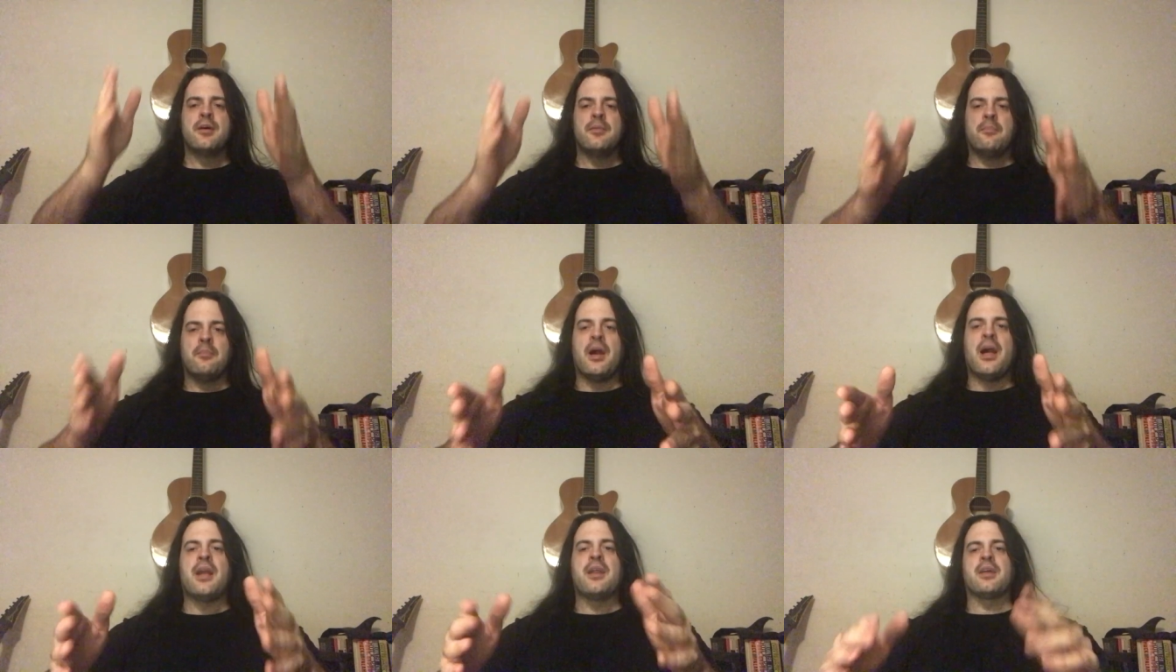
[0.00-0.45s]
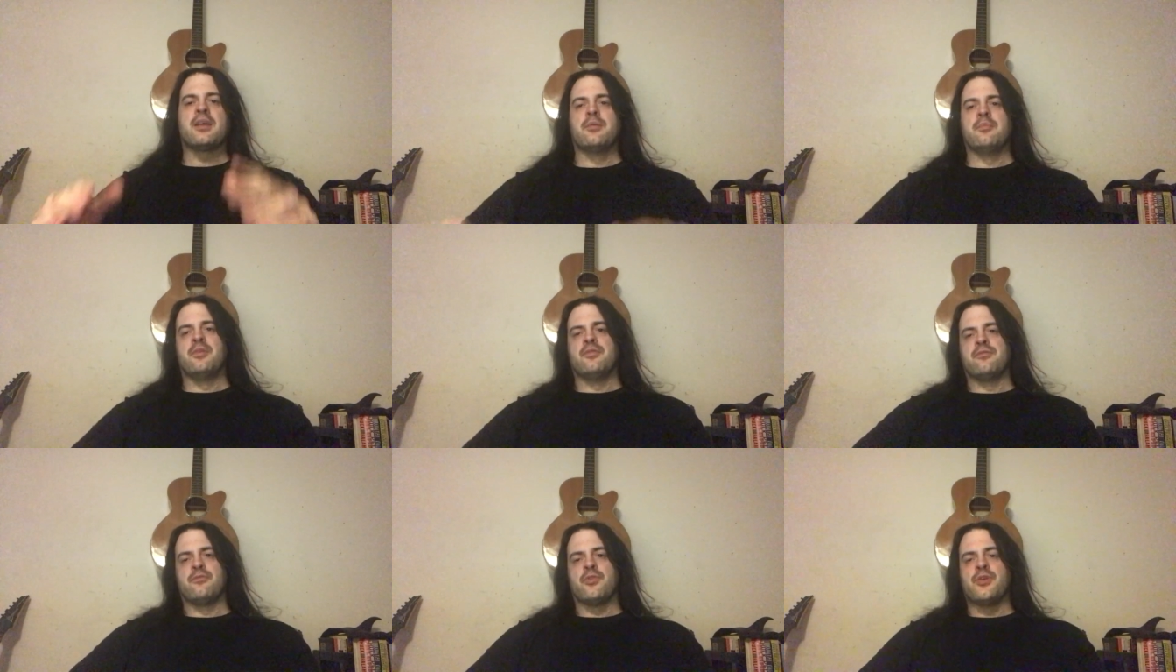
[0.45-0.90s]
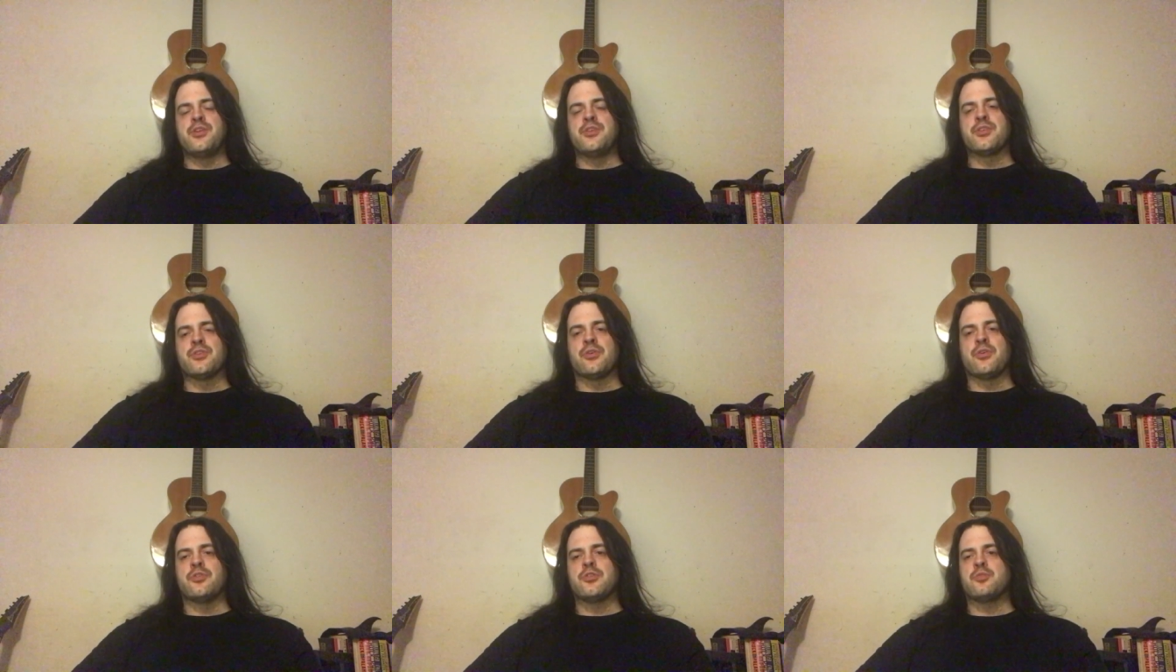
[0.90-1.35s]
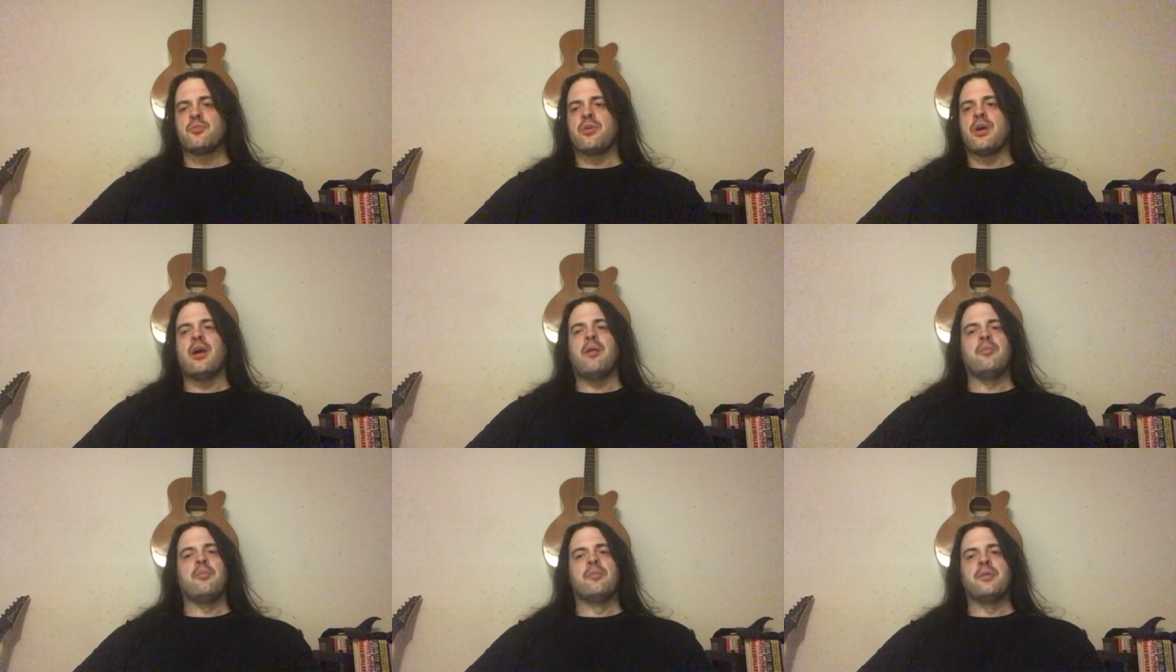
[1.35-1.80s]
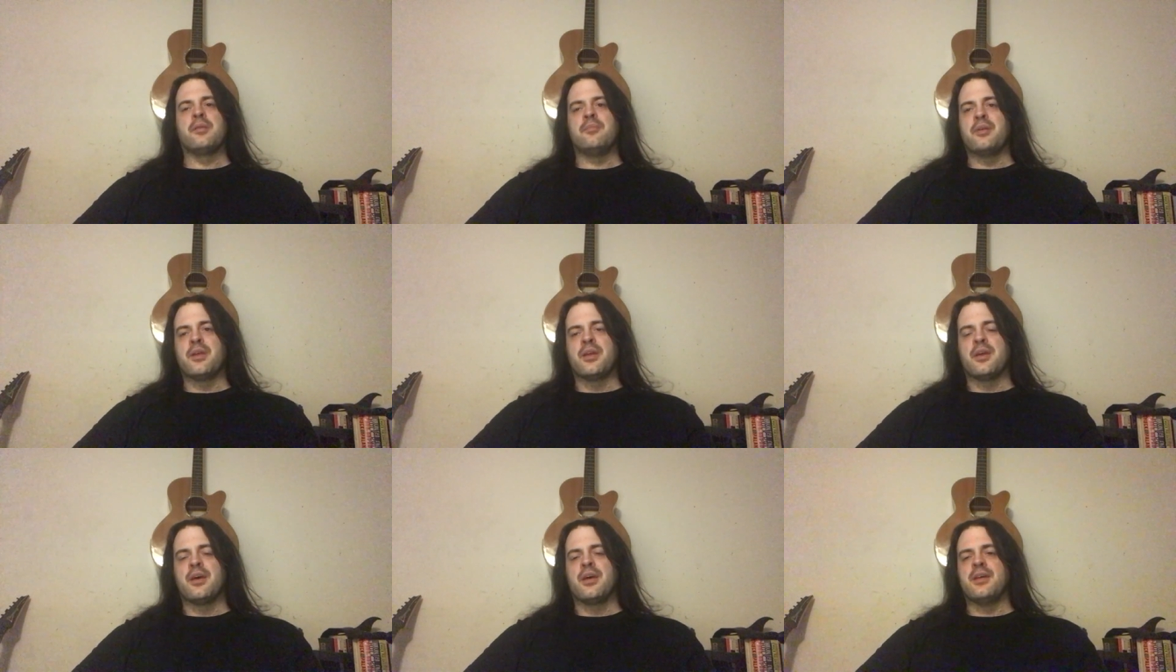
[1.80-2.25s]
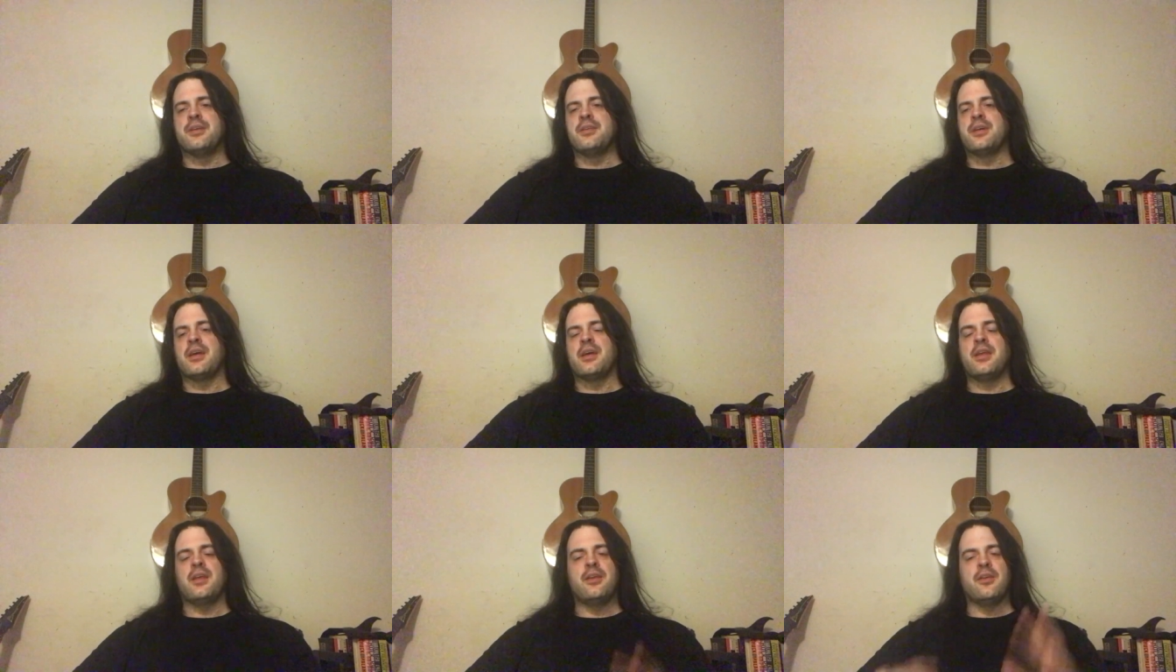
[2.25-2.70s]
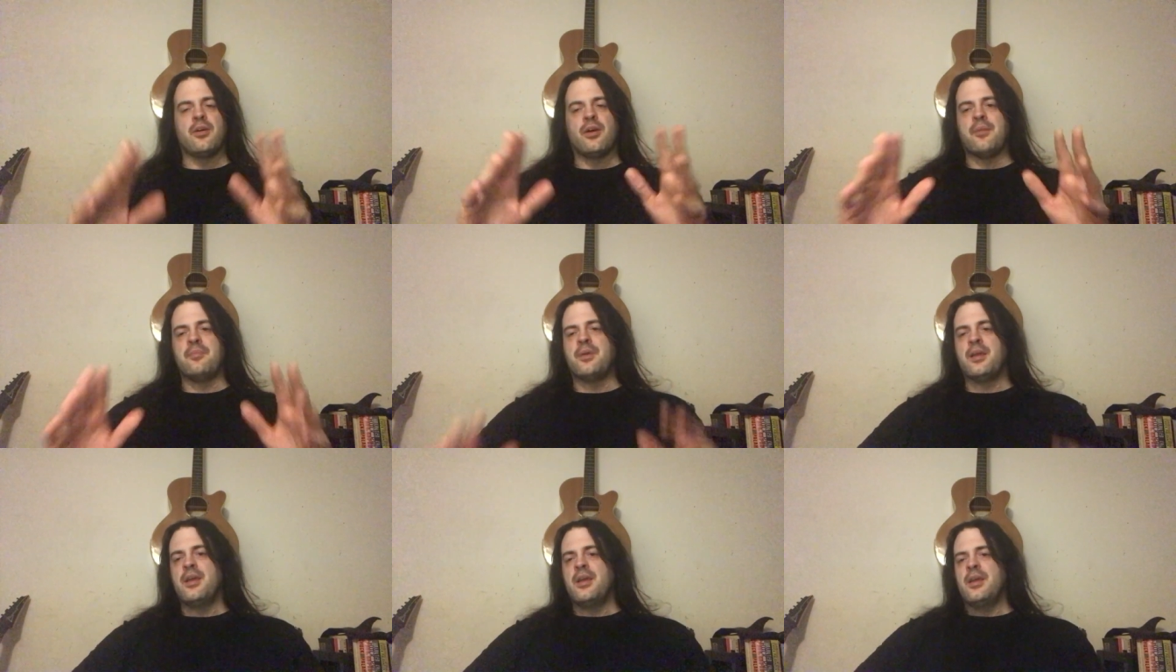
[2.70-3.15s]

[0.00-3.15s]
modicum of research, probably because I, you know I'm.